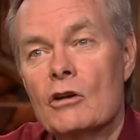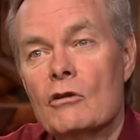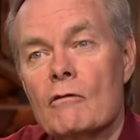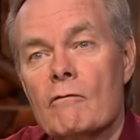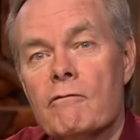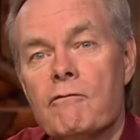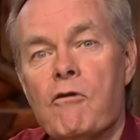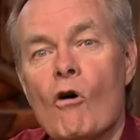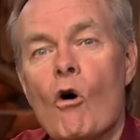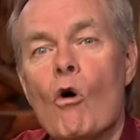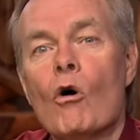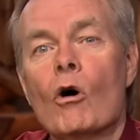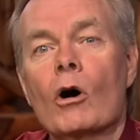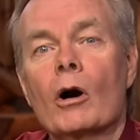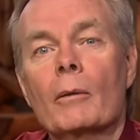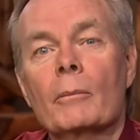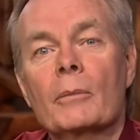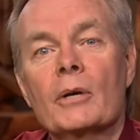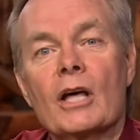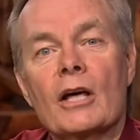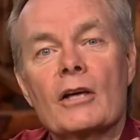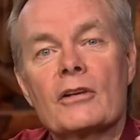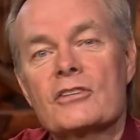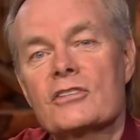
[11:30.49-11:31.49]

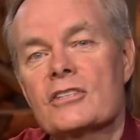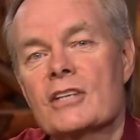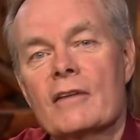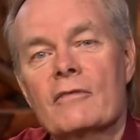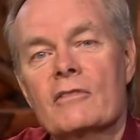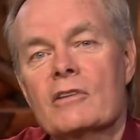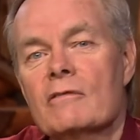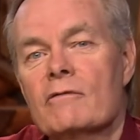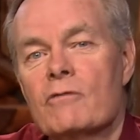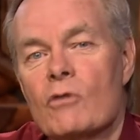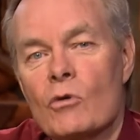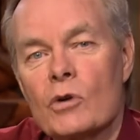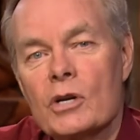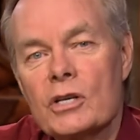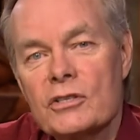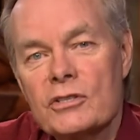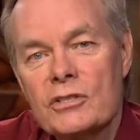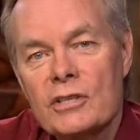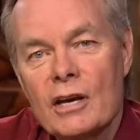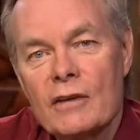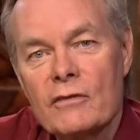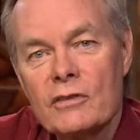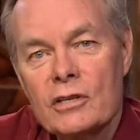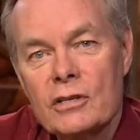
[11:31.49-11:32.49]
formed a
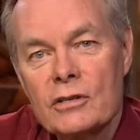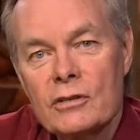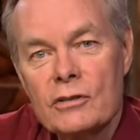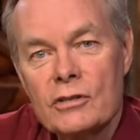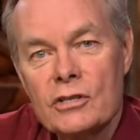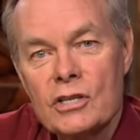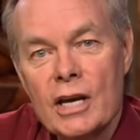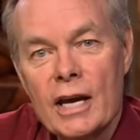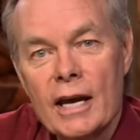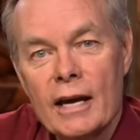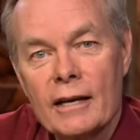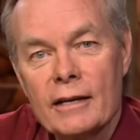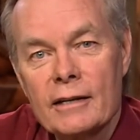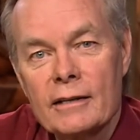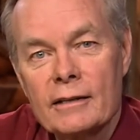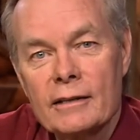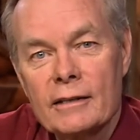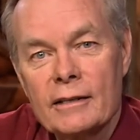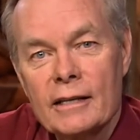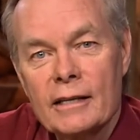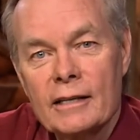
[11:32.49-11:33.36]
747 jet